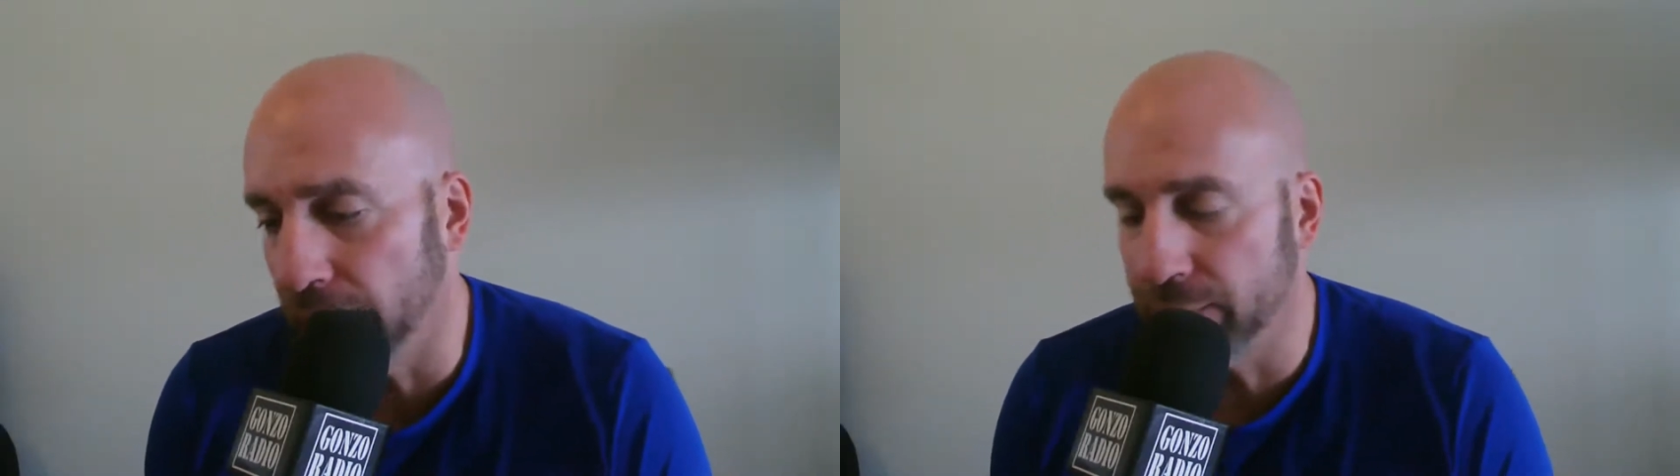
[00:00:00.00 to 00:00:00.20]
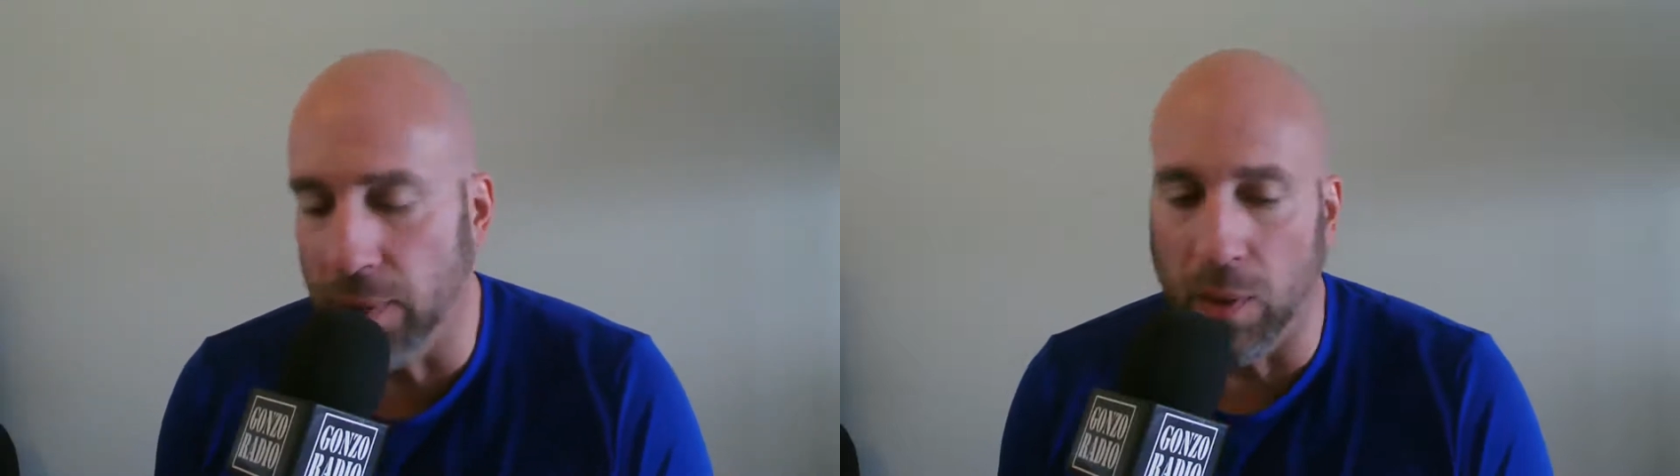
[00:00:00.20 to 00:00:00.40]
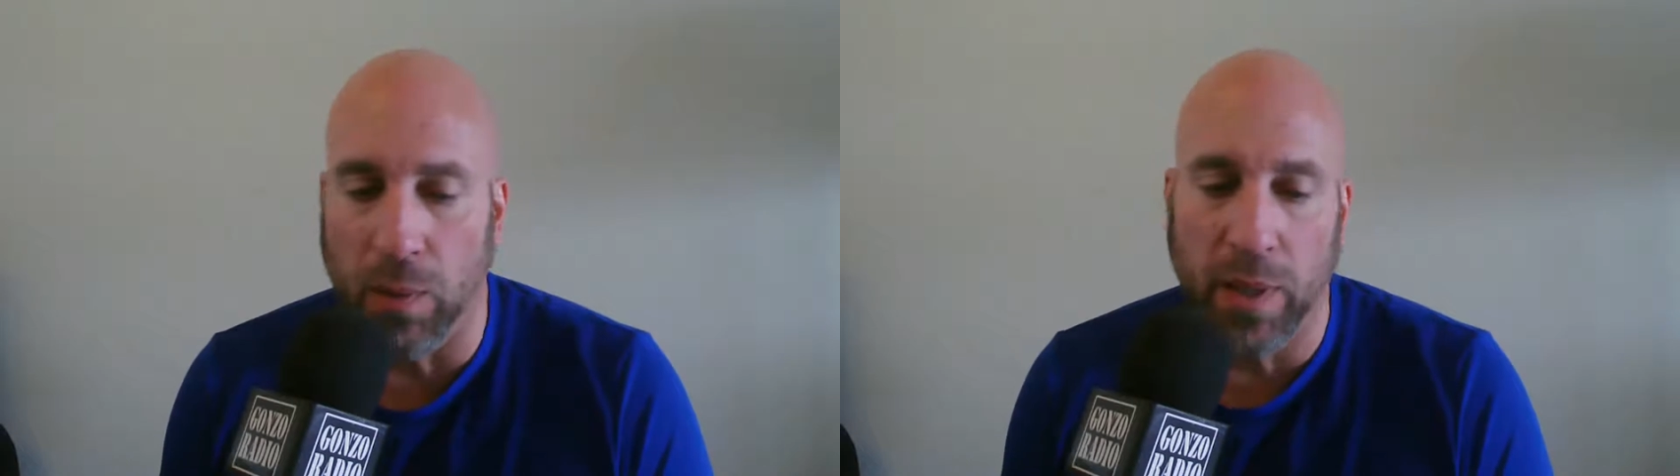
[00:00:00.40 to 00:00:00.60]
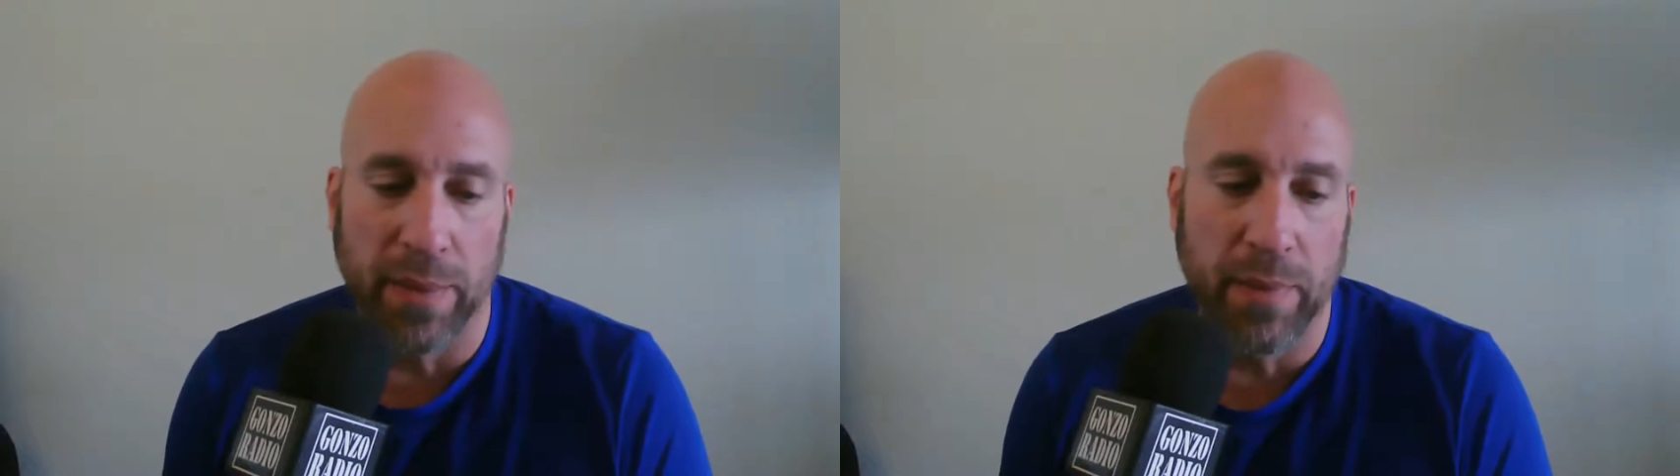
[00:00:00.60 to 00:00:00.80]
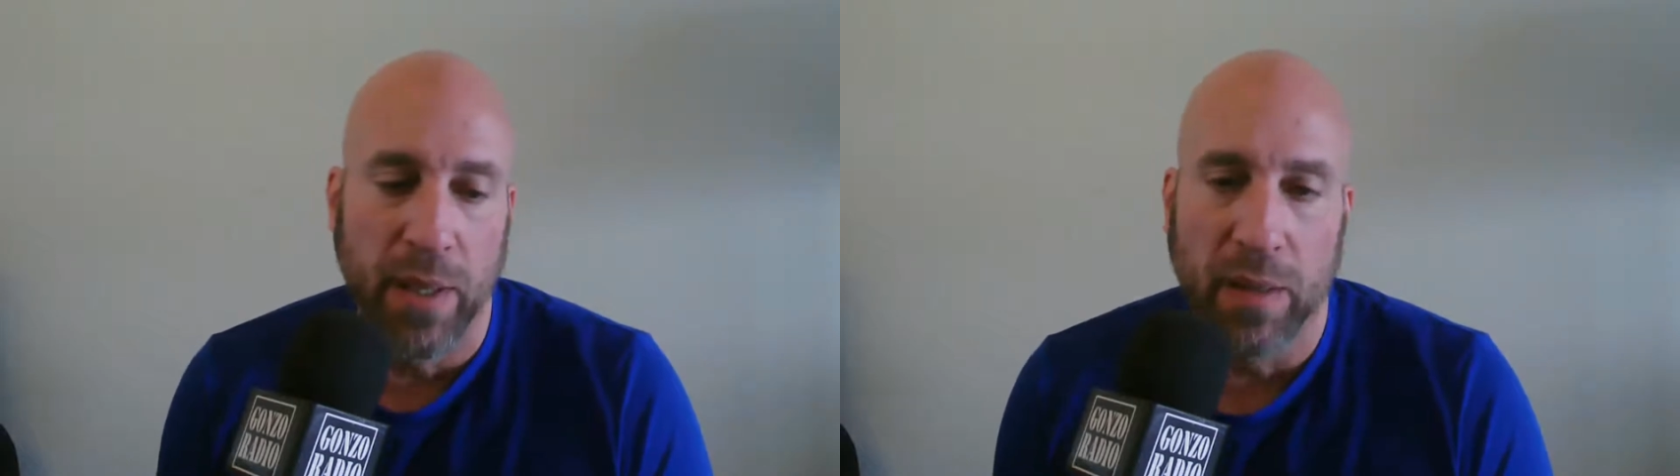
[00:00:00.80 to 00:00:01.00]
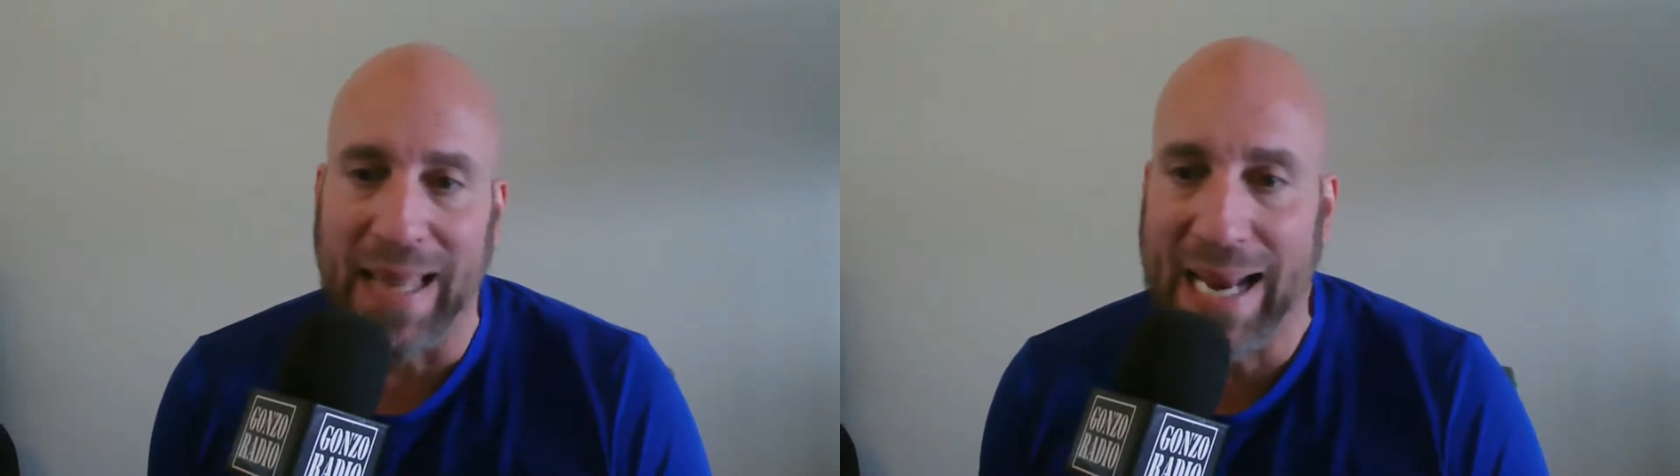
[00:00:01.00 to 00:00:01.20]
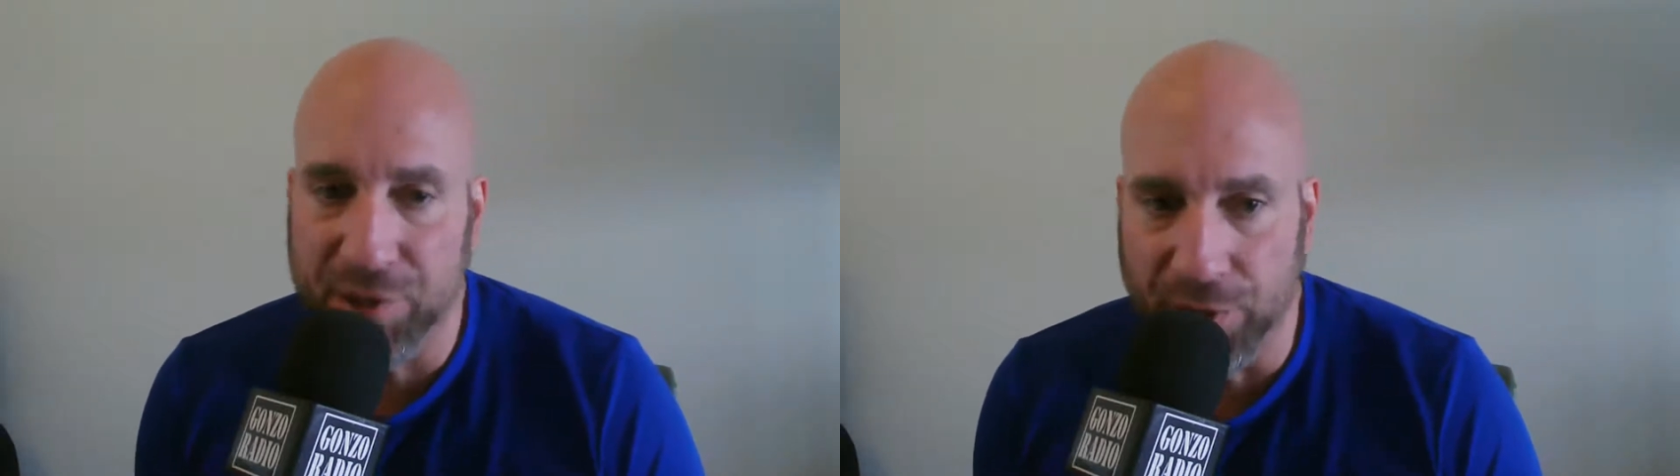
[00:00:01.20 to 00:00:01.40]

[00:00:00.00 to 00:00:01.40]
So last